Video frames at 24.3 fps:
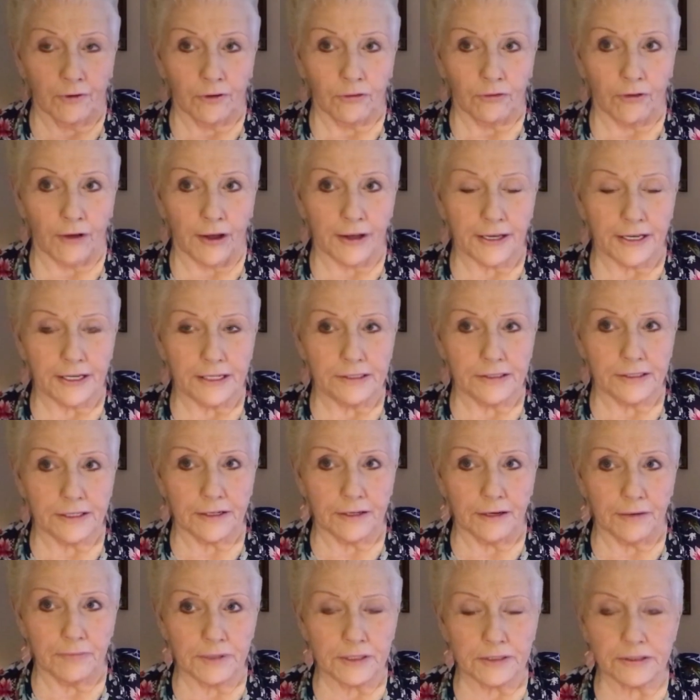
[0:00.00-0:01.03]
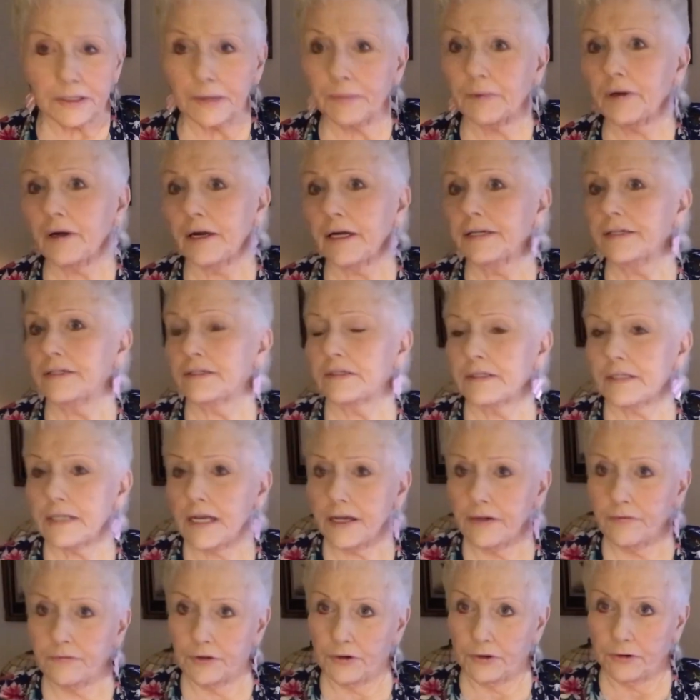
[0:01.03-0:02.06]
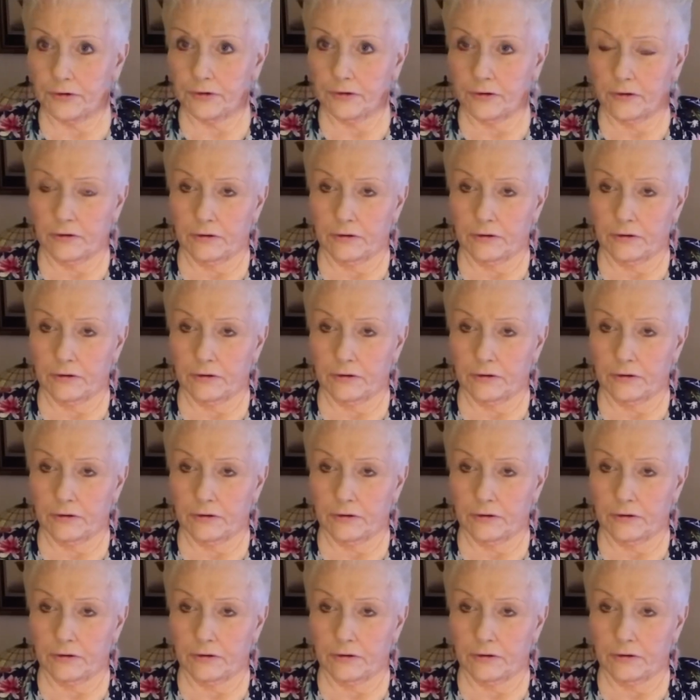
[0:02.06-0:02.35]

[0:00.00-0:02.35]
like he's going to be some kind of savior.